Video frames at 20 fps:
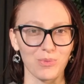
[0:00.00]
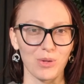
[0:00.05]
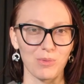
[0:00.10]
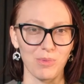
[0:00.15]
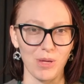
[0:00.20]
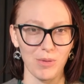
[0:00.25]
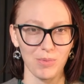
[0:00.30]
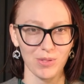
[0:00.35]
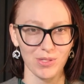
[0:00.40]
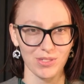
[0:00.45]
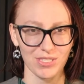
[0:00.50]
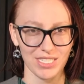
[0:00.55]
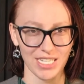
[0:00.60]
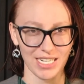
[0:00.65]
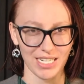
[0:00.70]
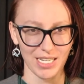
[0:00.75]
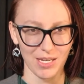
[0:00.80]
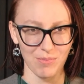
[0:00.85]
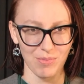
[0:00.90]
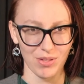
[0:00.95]
When people are
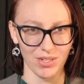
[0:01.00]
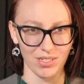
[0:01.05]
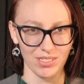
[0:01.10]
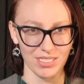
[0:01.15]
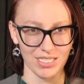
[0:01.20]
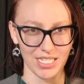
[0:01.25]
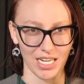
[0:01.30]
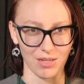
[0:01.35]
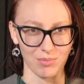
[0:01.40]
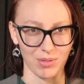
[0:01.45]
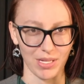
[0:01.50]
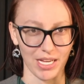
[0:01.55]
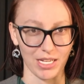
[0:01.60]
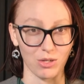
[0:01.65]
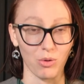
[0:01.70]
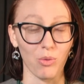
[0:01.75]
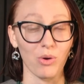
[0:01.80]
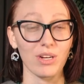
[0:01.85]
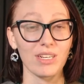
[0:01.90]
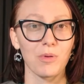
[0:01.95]
setting up their estate
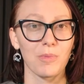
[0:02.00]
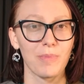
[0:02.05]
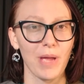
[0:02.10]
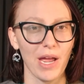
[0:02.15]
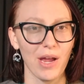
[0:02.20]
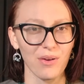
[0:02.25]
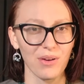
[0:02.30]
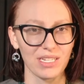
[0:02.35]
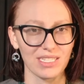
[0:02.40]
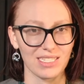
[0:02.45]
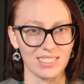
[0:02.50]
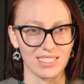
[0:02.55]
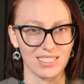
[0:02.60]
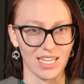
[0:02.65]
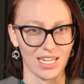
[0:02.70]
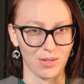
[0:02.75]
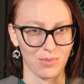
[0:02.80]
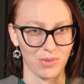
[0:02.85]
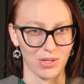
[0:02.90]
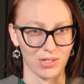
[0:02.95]
plan or preparing to
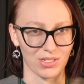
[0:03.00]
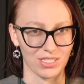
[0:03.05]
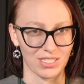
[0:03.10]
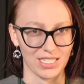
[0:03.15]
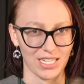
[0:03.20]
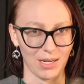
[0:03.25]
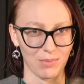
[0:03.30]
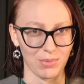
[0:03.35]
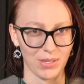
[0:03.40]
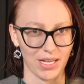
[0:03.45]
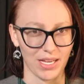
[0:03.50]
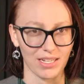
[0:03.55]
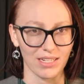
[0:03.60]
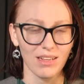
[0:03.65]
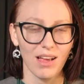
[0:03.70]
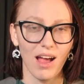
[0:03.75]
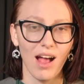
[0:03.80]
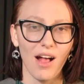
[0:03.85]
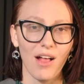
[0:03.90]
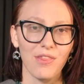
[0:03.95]
set up their estate
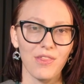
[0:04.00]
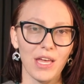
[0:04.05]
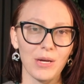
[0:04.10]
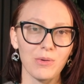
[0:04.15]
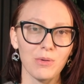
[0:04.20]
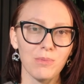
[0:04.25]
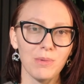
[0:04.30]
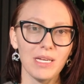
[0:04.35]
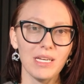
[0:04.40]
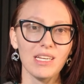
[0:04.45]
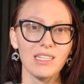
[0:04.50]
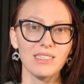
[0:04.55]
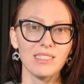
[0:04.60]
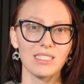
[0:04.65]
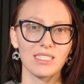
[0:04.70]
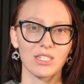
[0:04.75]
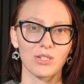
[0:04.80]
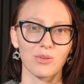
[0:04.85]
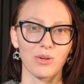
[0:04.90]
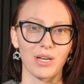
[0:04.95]
plan, they will be
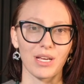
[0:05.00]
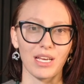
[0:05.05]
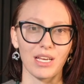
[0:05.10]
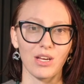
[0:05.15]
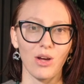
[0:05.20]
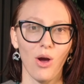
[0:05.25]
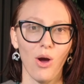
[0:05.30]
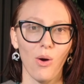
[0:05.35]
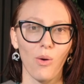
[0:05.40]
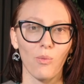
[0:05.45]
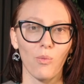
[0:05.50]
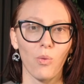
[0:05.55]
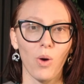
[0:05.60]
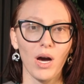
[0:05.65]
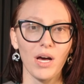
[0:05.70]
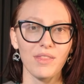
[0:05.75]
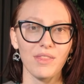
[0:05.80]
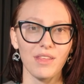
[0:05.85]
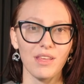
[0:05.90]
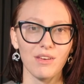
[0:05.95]
considering
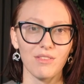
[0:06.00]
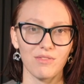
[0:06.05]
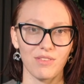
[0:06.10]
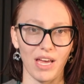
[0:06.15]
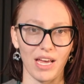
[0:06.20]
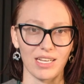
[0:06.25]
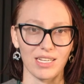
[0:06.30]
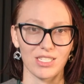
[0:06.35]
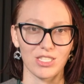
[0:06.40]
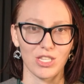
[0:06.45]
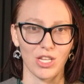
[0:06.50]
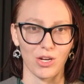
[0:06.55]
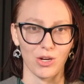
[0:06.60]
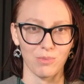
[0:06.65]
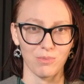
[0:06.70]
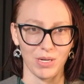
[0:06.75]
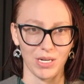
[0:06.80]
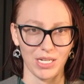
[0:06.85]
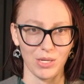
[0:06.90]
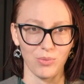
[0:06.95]
what the effects
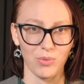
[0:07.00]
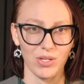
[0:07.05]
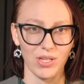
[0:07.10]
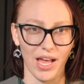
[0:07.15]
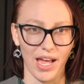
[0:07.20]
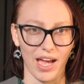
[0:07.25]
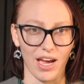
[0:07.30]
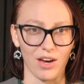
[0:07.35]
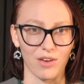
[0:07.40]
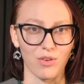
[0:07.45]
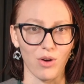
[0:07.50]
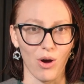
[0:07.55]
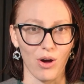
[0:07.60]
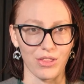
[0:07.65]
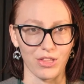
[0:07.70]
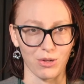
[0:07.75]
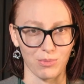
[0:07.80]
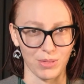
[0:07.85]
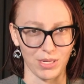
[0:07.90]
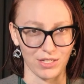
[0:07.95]
their money will have
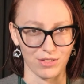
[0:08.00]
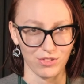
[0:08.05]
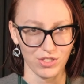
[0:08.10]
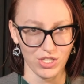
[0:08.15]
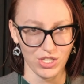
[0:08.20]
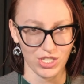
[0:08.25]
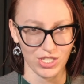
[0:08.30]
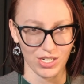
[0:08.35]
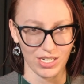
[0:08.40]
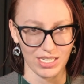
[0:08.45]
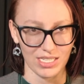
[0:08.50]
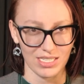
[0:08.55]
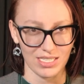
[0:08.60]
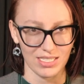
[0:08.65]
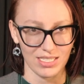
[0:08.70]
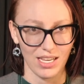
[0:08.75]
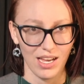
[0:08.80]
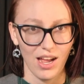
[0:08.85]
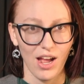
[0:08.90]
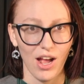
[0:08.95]
on their
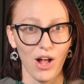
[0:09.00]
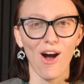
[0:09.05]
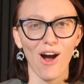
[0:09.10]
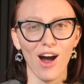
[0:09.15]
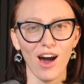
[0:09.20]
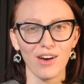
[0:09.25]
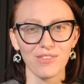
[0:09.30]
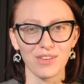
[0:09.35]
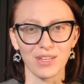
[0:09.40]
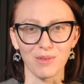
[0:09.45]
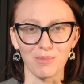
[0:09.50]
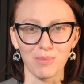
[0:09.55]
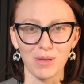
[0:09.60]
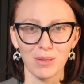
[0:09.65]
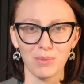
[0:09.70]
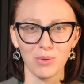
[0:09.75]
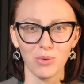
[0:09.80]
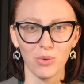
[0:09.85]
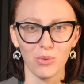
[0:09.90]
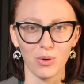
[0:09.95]
beneficiaries. Often,
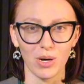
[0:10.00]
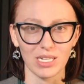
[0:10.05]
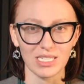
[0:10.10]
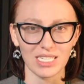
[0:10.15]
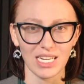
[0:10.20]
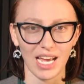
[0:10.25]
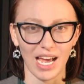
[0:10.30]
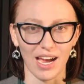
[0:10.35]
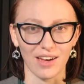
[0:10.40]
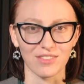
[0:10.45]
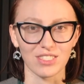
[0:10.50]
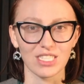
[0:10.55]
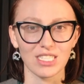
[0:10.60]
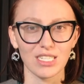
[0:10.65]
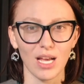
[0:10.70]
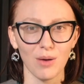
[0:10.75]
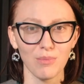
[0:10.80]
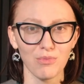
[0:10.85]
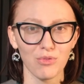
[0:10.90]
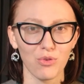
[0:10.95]
people will want to have
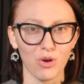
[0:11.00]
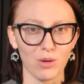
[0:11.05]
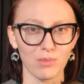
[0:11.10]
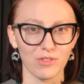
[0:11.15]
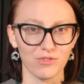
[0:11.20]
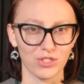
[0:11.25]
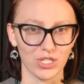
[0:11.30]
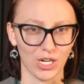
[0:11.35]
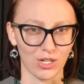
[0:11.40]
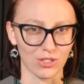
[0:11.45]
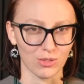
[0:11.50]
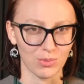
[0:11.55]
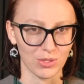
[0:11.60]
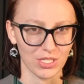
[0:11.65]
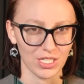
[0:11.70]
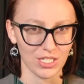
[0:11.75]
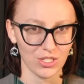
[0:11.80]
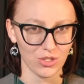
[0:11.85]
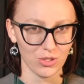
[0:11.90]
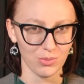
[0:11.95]
some form of charitable
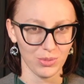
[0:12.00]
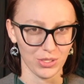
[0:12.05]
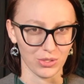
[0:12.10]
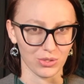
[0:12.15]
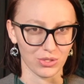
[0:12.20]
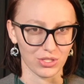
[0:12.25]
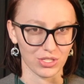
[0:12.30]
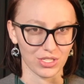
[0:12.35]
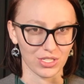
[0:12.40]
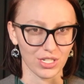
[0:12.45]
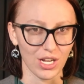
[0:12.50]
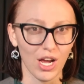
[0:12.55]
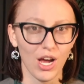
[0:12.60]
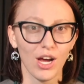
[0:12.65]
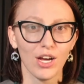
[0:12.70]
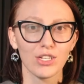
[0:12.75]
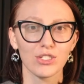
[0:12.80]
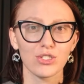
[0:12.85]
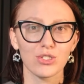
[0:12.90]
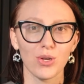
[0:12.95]
distribution
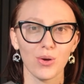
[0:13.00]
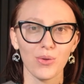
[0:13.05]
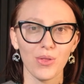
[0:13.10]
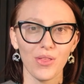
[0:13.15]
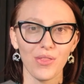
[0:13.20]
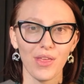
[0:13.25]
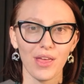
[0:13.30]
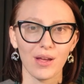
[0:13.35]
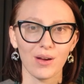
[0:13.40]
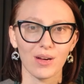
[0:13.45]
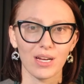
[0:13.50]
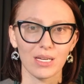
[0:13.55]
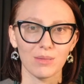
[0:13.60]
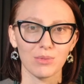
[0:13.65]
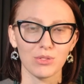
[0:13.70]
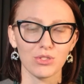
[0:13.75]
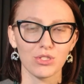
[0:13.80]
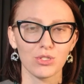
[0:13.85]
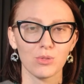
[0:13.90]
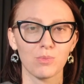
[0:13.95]
so that they are
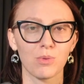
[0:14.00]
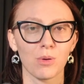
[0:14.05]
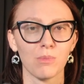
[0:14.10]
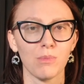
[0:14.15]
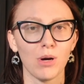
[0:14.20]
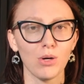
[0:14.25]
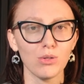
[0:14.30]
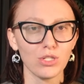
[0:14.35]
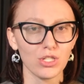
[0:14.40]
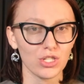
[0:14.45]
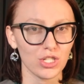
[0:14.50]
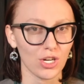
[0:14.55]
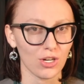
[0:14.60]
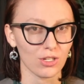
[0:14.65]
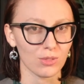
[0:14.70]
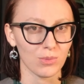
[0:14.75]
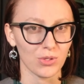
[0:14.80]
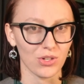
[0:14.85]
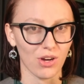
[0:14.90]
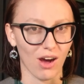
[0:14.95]
able to promote
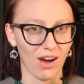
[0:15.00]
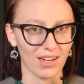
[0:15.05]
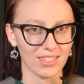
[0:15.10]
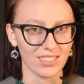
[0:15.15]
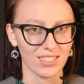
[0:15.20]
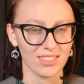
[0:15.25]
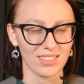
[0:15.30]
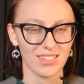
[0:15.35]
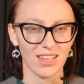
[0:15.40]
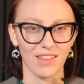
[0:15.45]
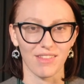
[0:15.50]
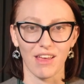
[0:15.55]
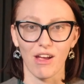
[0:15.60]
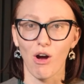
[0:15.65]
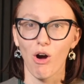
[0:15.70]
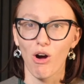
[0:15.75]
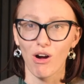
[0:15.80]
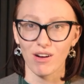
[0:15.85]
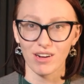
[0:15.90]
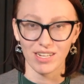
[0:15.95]
charitable causes that they
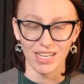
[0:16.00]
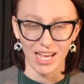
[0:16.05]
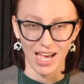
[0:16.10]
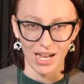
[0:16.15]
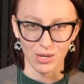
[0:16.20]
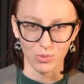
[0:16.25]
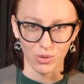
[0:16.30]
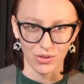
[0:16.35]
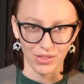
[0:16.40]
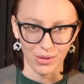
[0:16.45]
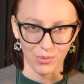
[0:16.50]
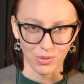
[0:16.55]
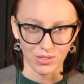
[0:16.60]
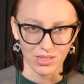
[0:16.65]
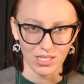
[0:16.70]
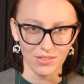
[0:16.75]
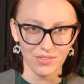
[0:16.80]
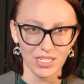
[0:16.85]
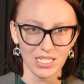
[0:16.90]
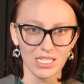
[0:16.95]
already had while they were
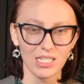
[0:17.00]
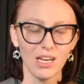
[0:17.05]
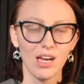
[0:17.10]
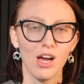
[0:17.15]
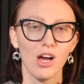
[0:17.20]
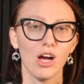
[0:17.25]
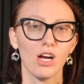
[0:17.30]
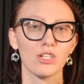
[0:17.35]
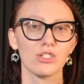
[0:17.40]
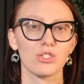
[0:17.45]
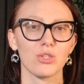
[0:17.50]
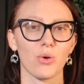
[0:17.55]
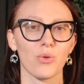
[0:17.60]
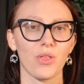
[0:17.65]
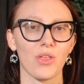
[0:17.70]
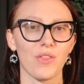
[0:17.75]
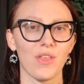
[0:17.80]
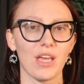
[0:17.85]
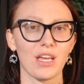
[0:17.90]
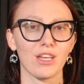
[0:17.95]
living, so
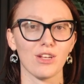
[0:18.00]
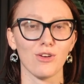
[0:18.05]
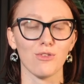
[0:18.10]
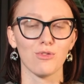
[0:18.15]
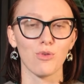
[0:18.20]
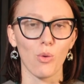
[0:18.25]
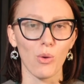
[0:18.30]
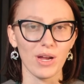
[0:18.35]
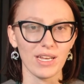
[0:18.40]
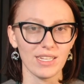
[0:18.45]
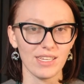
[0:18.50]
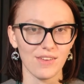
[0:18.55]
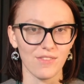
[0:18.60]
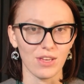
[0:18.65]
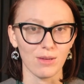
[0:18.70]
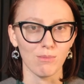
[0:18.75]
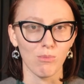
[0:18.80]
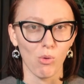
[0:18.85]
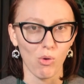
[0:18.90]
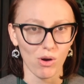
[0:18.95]
that they can avoid
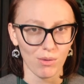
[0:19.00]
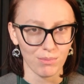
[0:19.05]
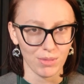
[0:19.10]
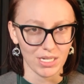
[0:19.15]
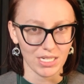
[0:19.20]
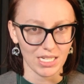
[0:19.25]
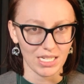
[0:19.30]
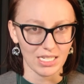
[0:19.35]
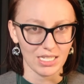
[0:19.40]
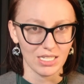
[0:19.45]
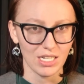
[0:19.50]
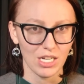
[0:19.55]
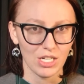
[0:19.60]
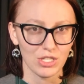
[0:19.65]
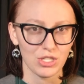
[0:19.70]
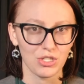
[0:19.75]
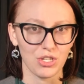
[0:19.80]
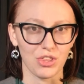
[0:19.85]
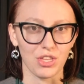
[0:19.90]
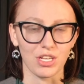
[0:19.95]
giving more money
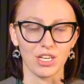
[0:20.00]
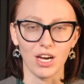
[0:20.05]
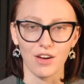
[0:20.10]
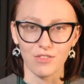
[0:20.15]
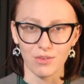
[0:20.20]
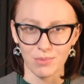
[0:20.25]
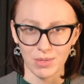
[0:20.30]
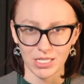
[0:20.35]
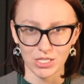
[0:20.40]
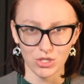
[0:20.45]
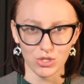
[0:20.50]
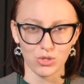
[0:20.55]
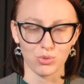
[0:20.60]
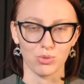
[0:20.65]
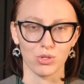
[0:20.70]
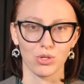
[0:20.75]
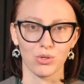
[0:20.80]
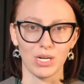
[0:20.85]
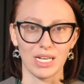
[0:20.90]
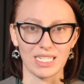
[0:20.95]
to the government
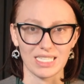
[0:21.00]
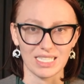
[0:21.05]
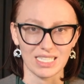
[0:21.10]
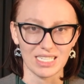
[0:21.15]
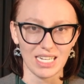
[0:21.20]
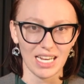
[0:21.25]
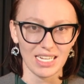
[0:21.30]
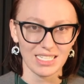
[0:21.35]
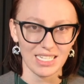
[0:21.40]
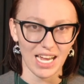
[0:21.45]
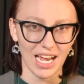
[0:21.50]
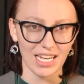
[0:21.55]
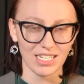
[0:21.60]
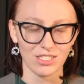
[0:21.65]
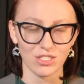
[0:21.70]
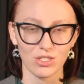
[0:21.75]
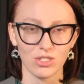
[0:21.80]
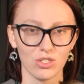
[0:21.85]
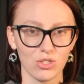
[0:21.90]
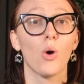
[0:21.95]
through estate
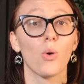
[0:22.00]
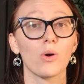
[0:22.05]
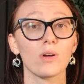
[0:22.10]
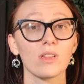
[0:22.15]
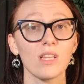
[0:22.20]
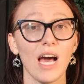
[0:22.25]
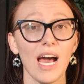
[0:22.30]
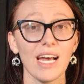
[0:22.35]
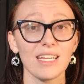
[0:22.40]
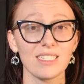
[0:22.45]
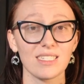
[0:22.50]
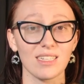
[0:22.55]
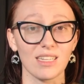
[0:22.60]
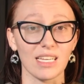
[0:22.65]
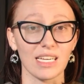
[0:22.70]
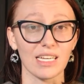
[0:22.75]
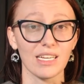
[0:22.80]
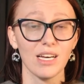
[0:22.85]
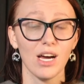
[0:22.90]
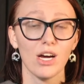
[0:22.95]
taxes, or
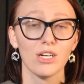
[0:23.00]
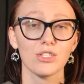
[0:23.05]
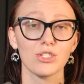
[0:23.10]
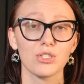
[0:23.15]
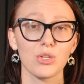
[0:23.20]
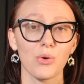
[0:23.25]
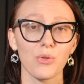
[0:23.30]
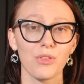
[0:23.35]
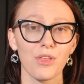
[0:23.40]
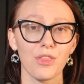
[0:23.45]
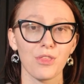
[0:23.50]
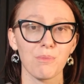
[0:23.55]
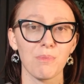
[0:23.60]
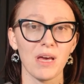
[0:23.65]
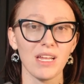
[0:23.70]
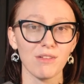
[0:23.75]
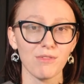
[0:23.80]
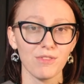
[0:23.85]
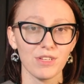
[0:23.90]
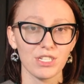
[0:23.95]
lastly, so that the
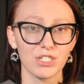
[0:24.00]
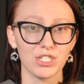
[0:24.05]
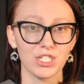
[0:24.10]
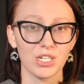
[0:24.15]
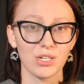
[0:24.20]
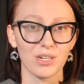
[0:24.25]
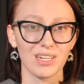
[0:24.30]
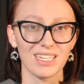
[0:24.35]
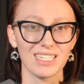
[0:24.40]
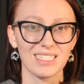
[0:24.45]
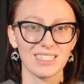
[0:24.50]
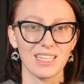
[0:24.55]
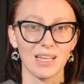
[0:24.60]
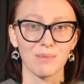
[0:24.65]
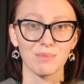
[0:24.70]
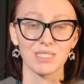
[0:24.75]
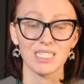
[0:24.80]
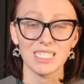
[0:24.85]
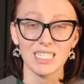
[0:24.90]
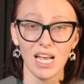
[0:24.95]
beneficiaries
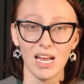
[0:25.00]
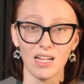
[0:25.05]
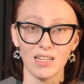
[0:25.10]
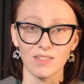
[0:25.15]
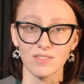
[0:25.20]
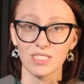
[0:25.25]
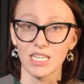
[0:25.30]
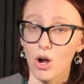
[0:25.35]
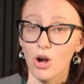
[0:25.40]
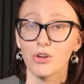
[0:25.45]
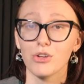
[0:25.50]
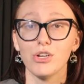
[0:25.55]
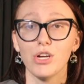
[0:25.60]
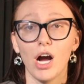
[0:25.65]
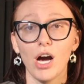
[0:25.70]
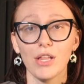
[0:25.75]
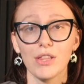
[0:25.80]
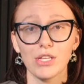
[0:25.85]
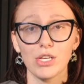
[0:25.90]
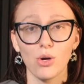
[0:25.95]
themselves are
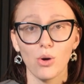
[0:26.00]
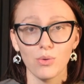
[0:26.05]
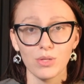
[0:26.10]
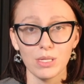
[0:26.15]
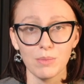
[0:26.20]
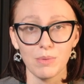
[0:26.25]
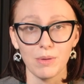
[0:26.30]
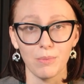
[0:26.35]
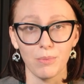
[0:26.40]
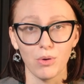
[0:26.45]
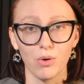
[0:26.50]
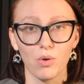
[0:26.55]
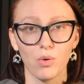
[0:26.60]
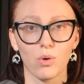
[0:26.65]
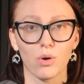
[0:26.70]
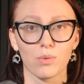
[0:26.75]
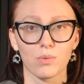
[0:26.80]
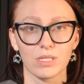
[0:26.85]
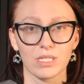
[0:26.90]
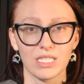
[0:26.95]
not the only people who
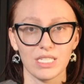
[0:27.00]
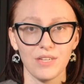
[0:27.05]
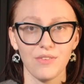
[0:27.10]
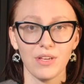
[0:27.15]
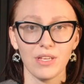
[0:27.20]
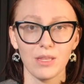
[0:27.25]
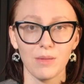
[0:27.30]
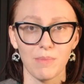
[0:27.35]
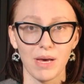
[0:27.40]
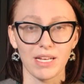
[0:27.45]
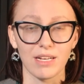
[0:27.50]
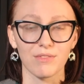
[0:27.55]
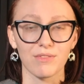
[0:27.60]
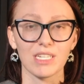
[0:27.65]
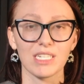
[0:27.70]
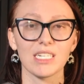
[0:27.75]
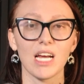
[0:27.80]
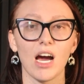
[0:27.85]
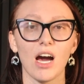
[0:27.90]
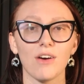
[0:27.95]
are receiving the
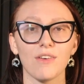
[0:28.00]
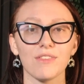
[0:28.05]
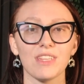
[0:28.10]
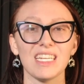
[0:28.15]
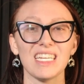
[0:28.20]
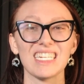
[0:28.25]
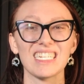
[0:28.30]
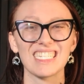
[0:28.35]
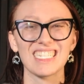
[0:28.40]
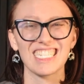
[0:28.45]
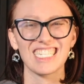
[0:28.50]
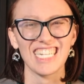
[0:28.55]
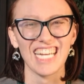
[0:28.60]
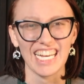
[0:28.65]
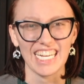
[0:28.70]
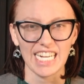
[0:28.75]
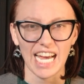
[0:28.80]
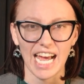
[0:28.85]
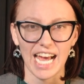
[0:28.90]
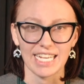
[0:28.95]
benefit of the
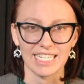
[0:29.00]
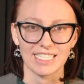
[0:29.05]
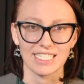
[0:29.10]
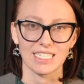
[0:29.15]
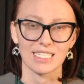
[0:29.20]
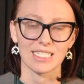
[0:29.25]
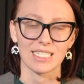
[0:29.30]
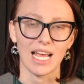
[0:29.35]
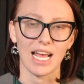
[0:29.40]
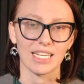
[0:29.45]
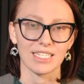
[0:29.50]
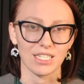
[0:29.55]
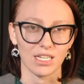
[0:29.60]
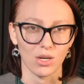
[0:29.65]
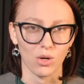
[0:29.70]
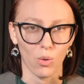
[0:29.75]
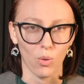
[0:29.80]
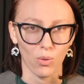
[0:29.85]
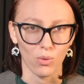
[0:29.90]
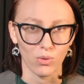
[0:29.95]
estate assets as a whole.